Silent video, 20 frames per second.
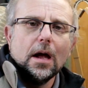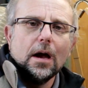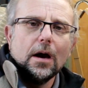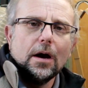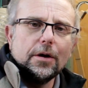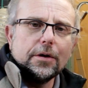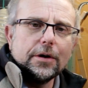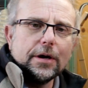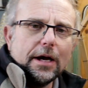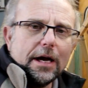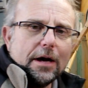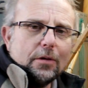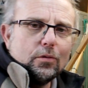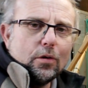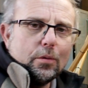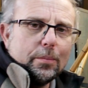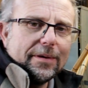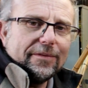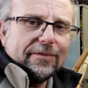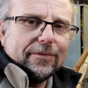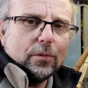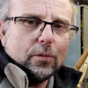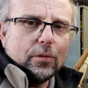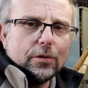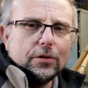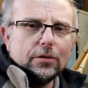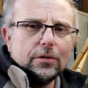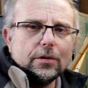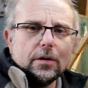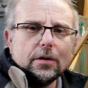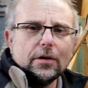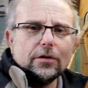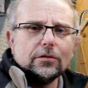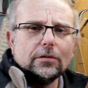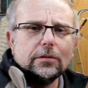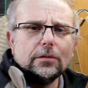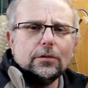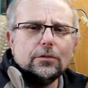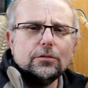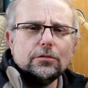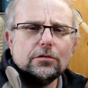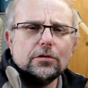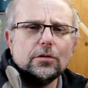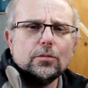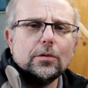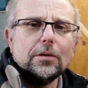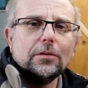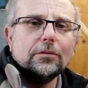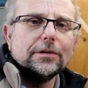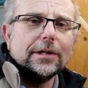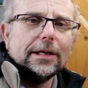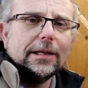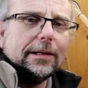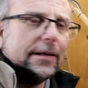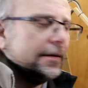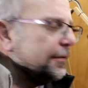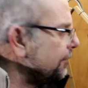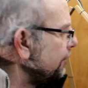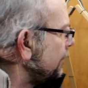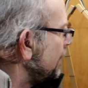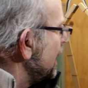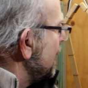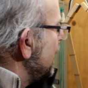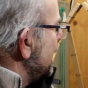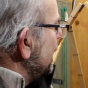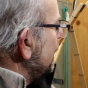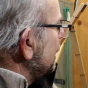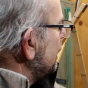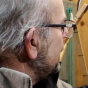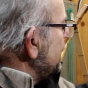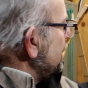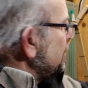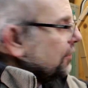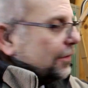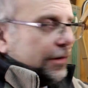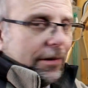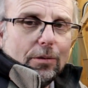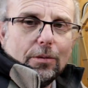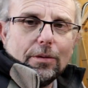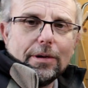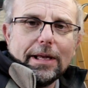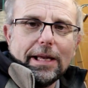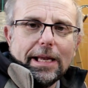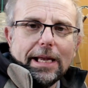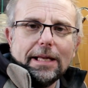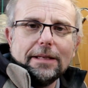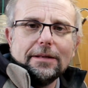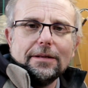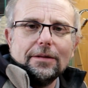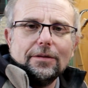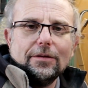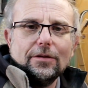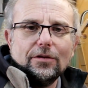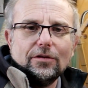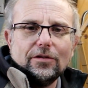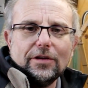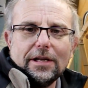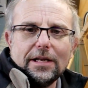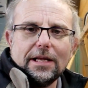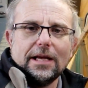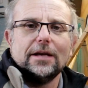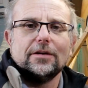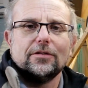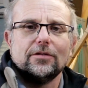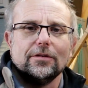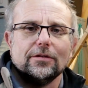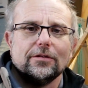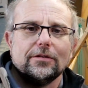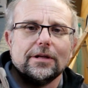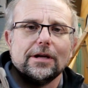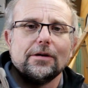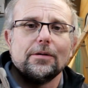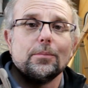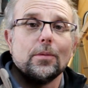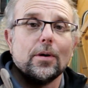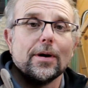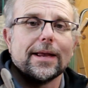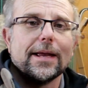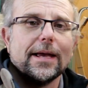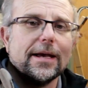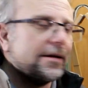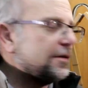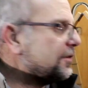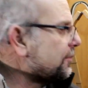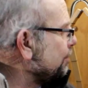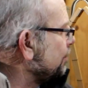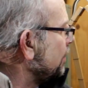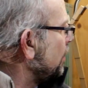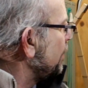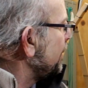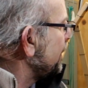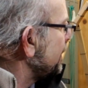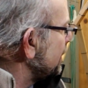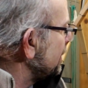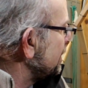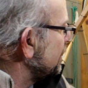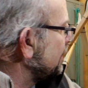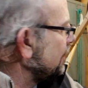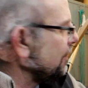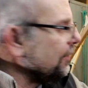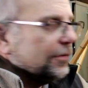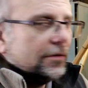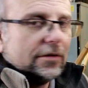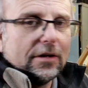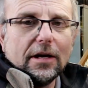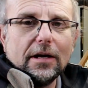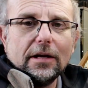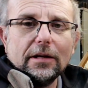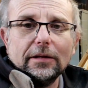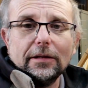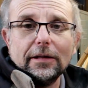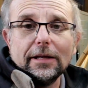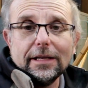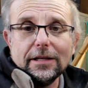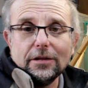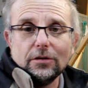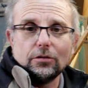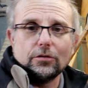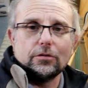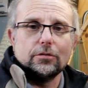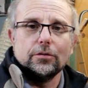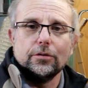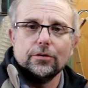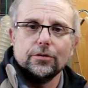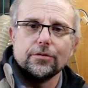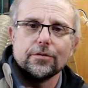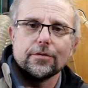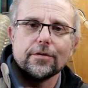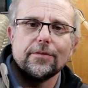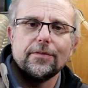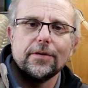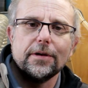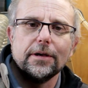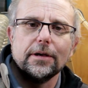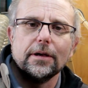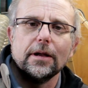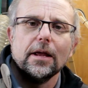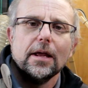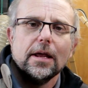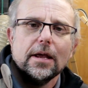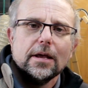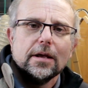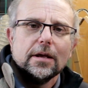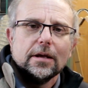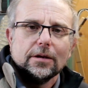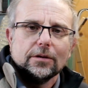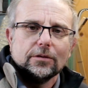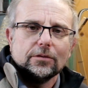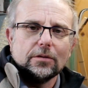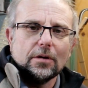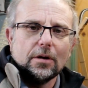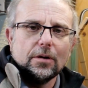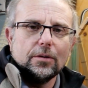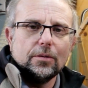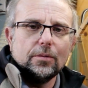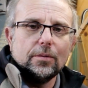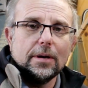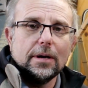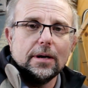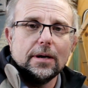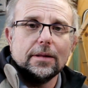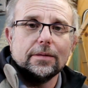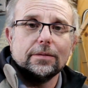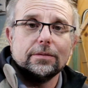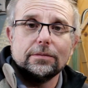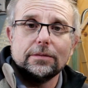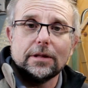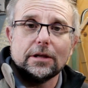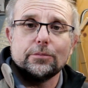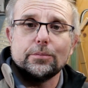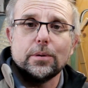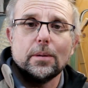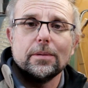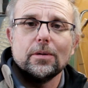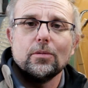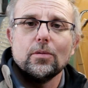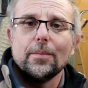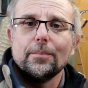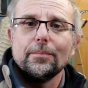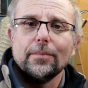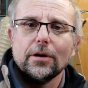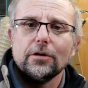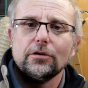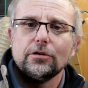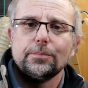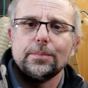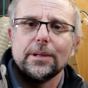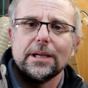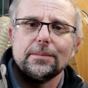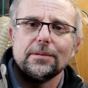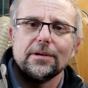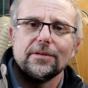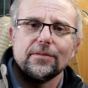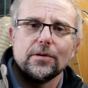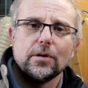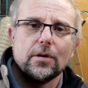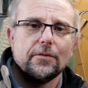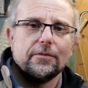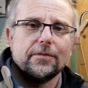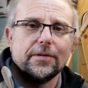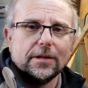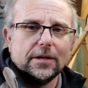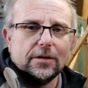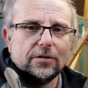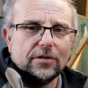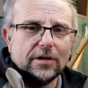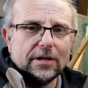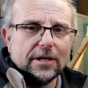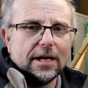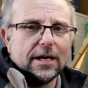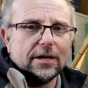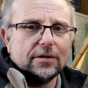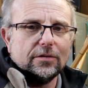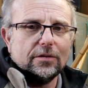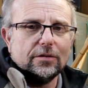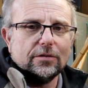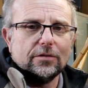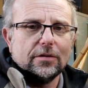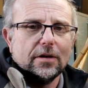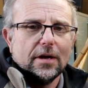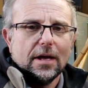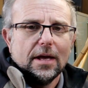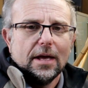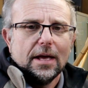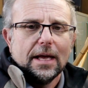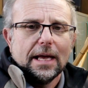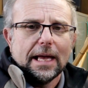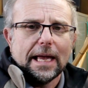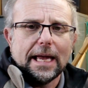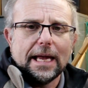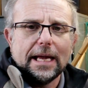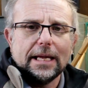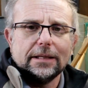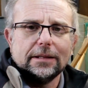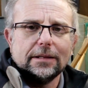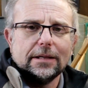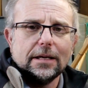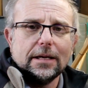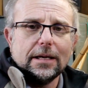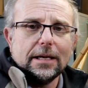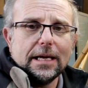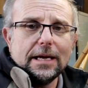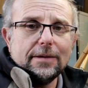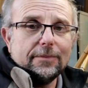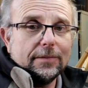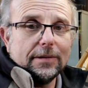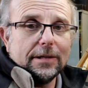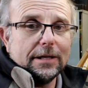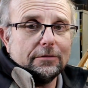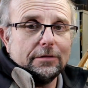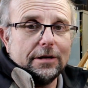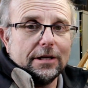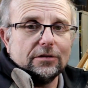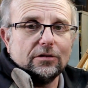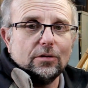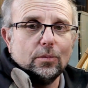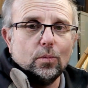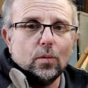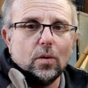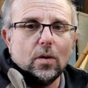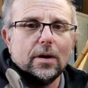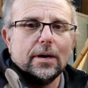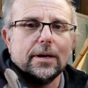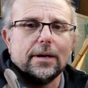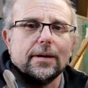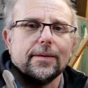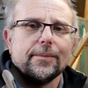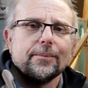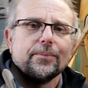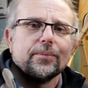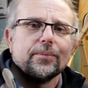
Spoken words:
Okay, well, before you guys lose the will to live, let's look at the Z-axis. Now, in my case, mine is lead screw driven. So that's probably what most people have got for their Z-axis, and even their X and Y.